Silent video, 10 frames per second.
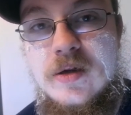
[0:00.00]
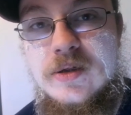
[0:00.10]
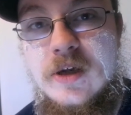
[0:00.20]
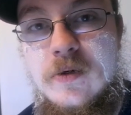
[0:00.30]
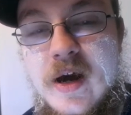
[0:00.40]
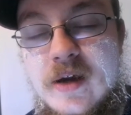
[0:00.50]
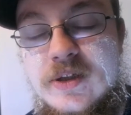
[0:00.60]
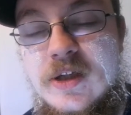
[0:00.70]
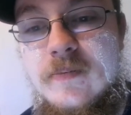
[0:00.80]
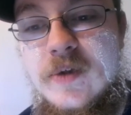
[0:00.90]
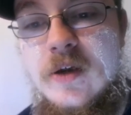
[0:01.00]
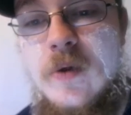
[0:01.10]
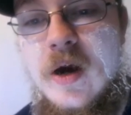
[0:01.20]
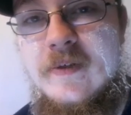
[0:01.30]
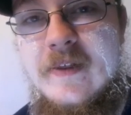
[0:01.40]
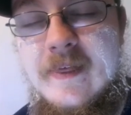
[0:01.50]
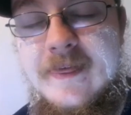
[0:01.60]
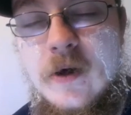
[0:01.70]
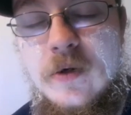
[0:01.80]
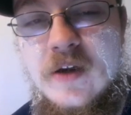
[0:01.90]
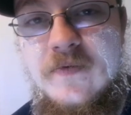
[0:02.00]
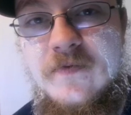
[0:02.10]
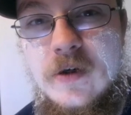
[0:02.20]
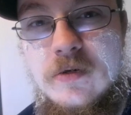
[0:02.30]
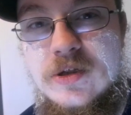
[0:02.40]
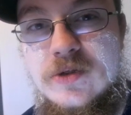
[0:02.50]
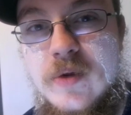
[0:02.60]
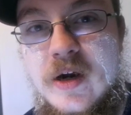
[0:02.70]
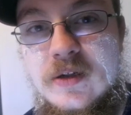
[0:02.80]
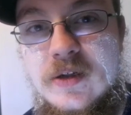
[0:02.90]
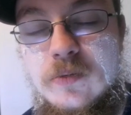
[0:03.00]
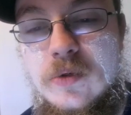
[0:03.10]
So SMU had the 31st ranked